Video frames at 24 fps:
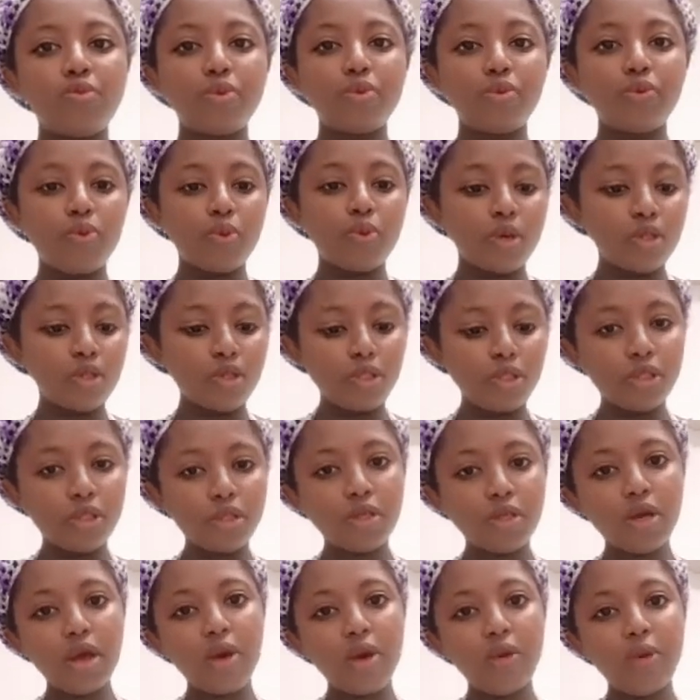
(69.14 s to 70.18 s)
to be
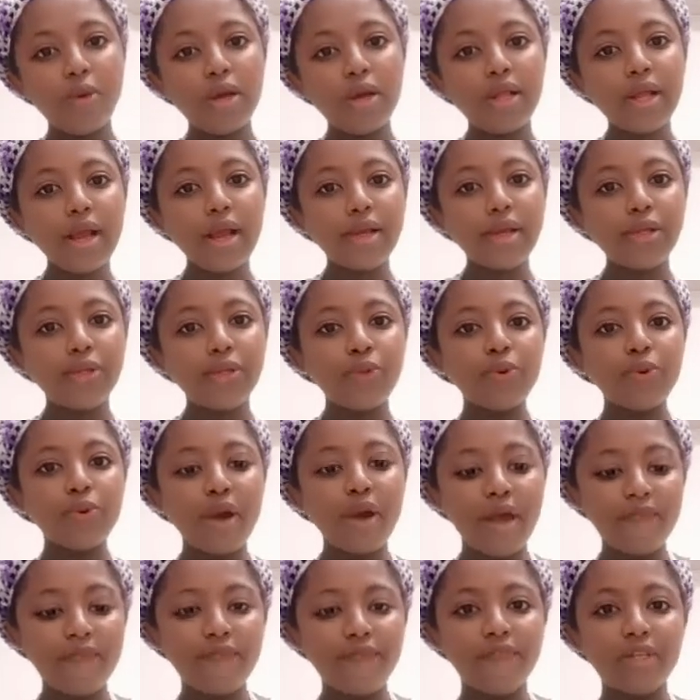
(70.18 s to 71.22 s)
washed, what I
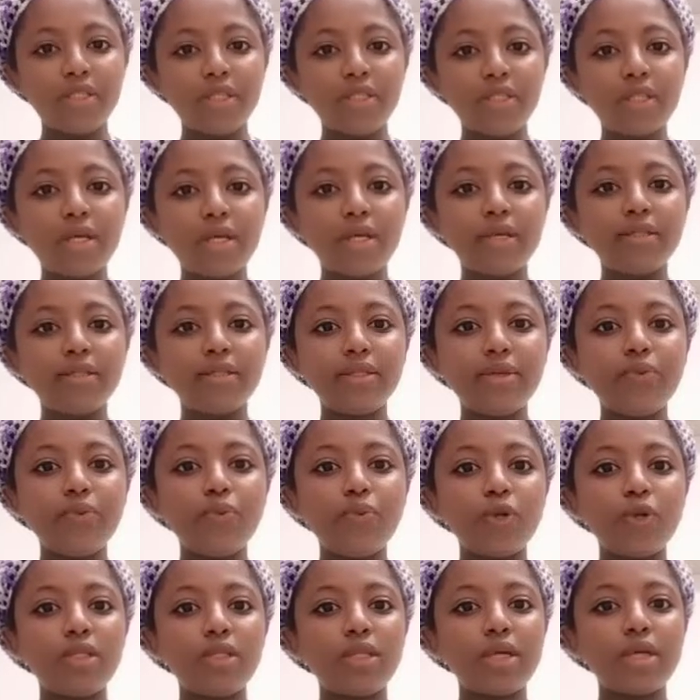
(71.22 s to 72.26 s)
do, I filter
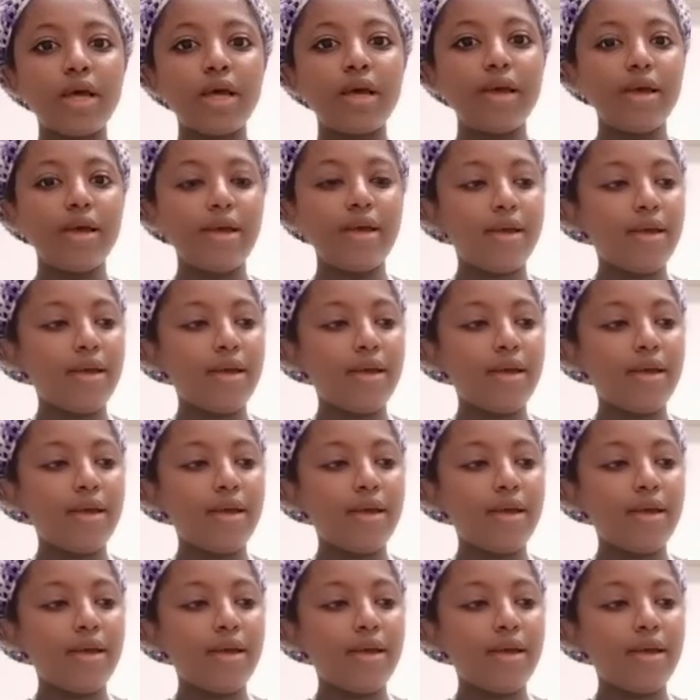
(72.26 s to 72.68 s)
the water,